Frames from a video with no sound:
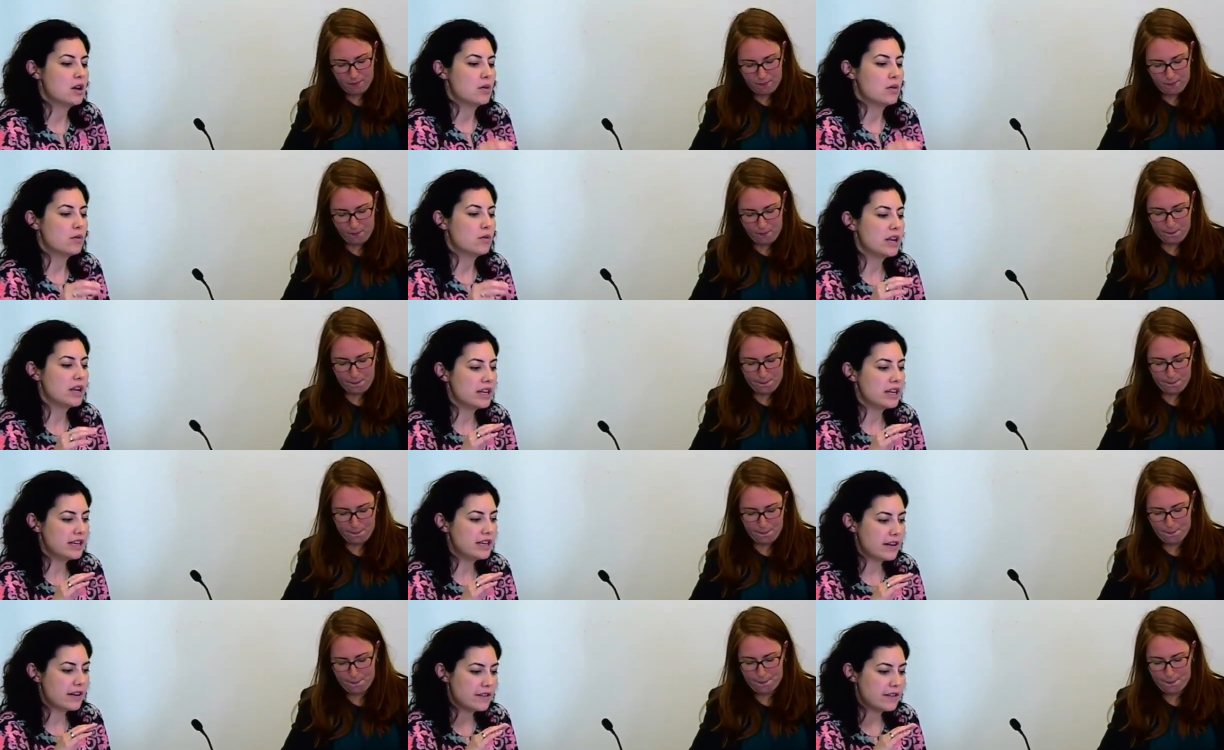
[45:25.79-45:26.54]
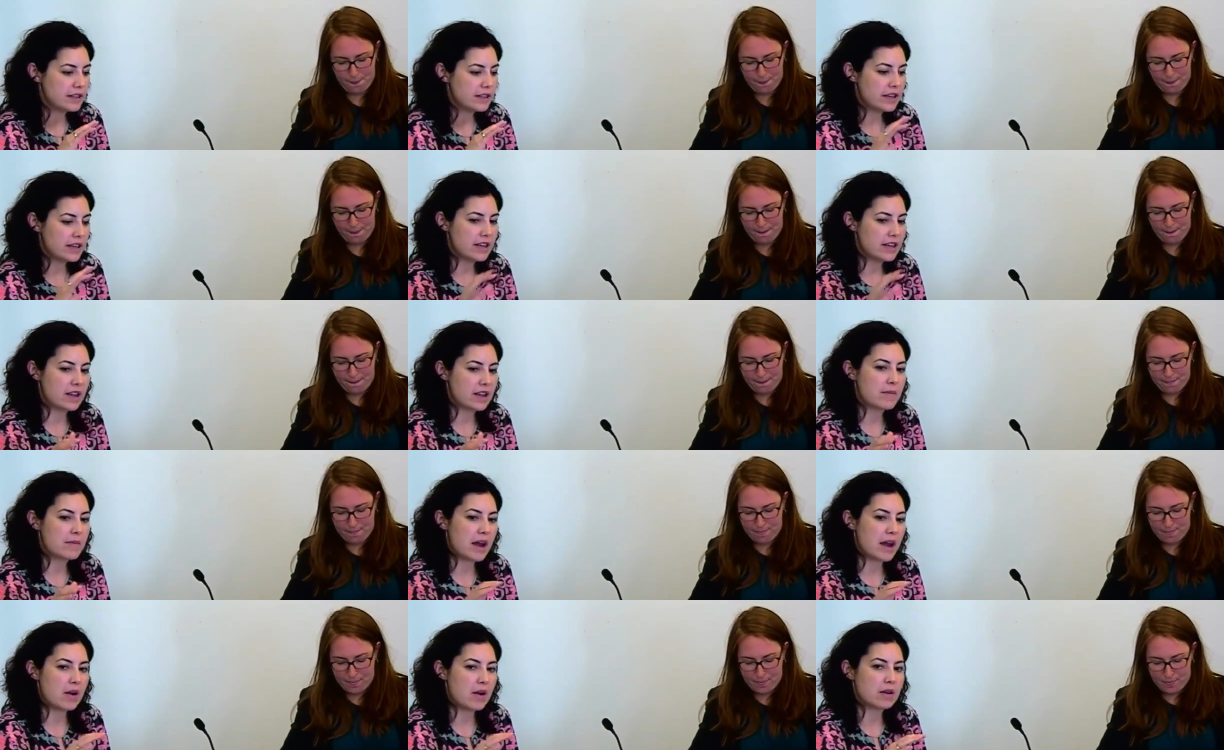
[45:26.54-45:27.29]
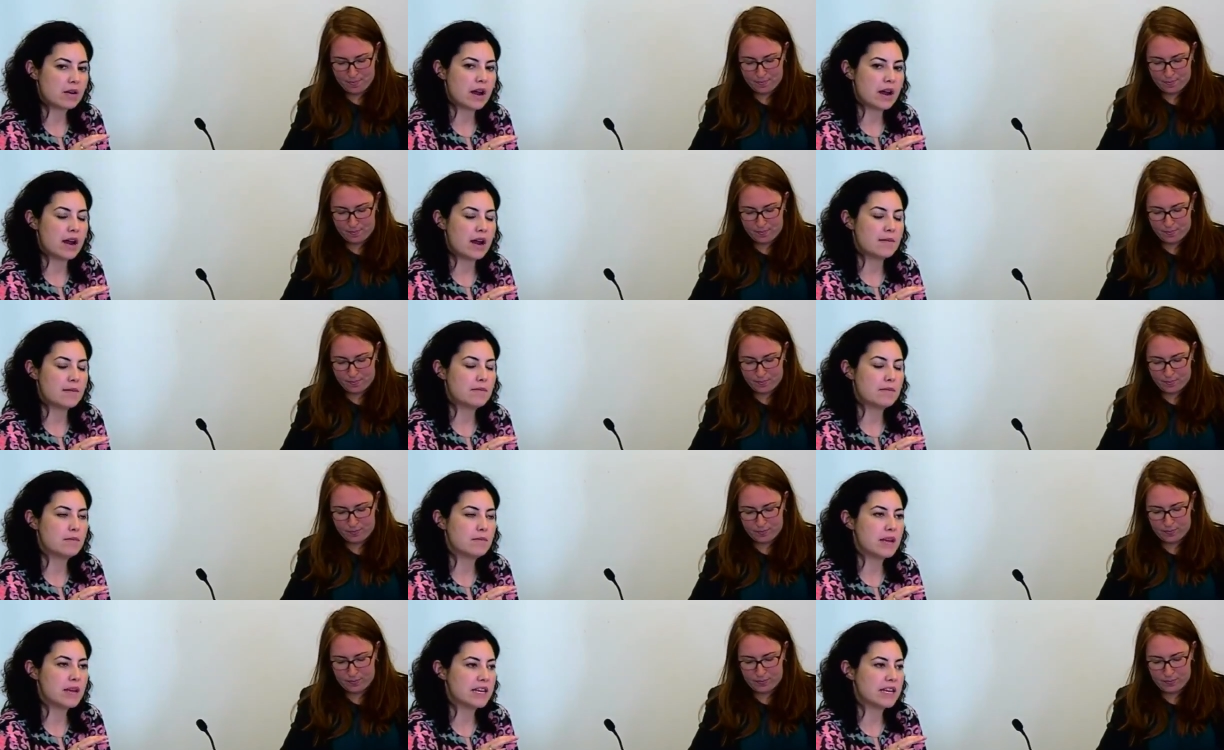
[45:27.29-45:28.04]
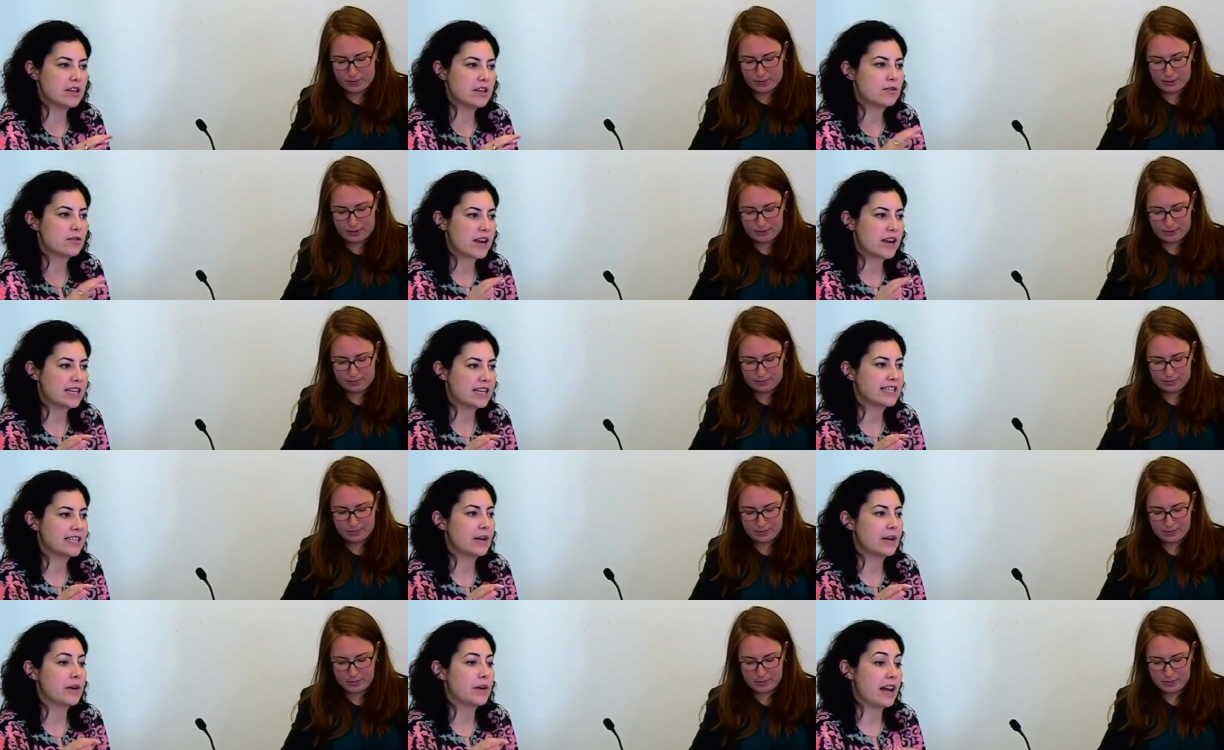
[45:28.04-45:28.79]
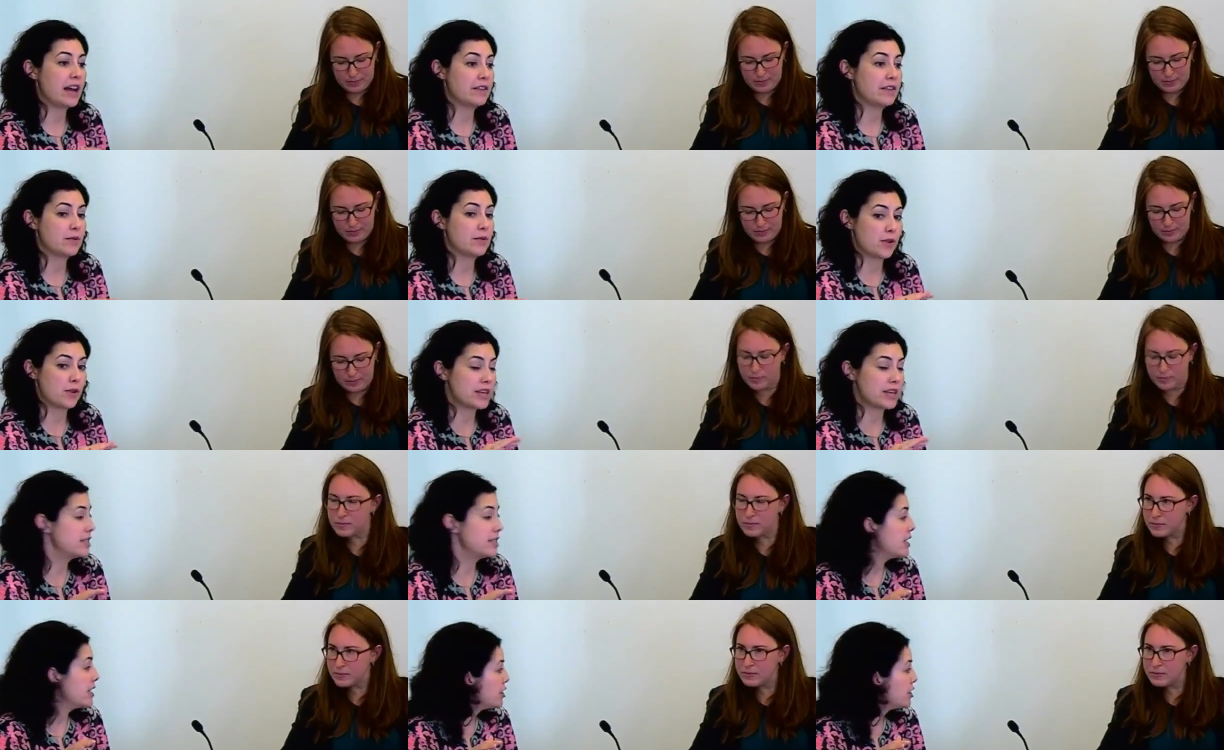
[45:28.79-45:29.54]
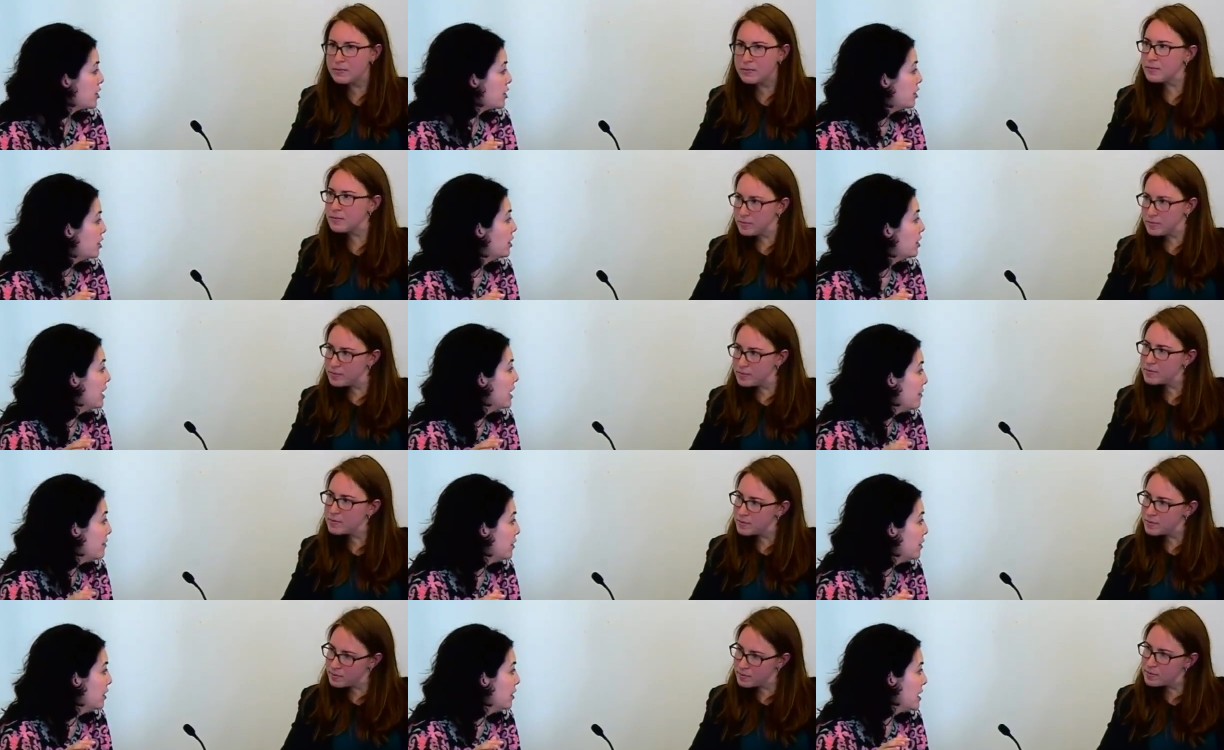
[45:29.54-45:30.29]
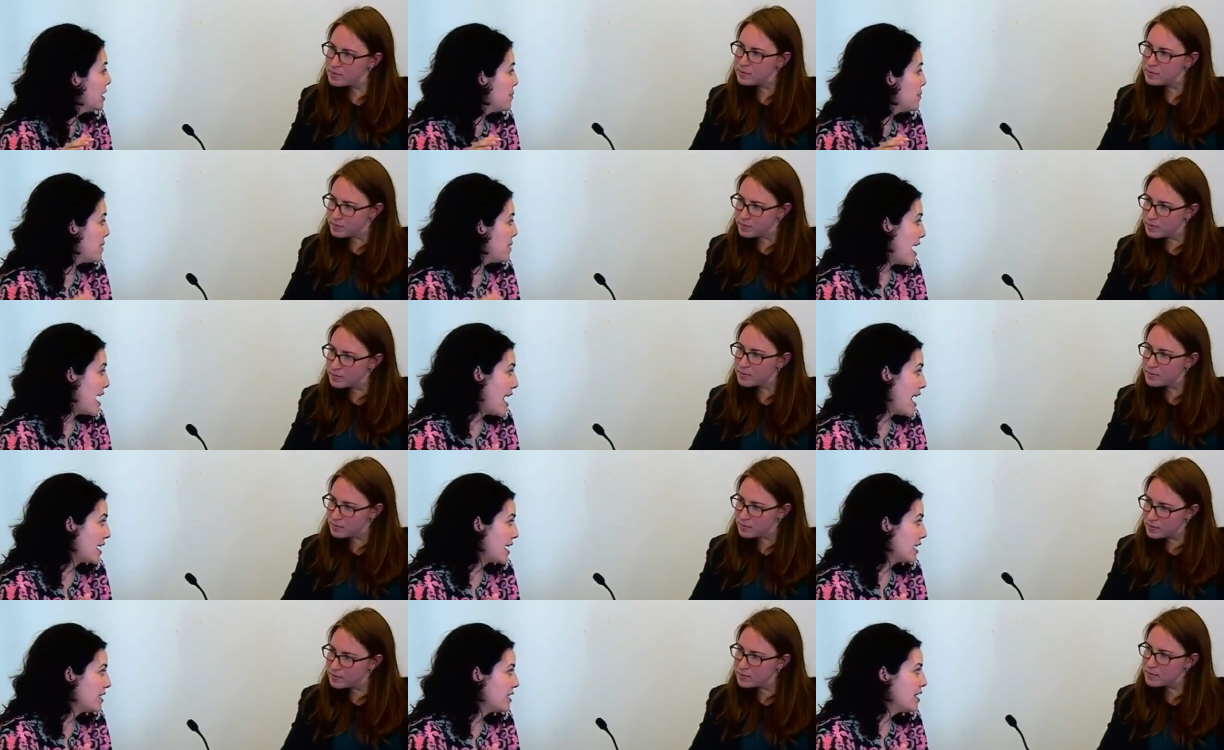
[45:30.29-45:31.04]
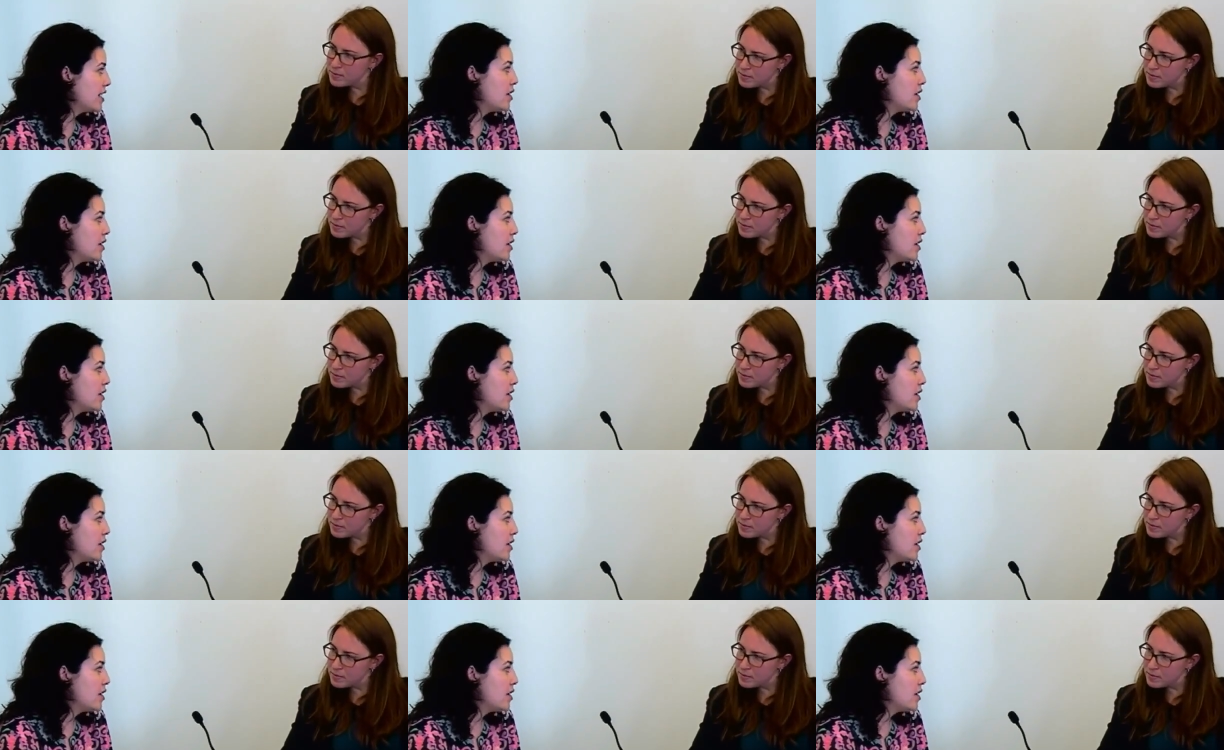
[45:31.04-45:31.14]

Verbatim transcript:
Speaker 1: we definitely think about um, making grants that will have an organizational level impact.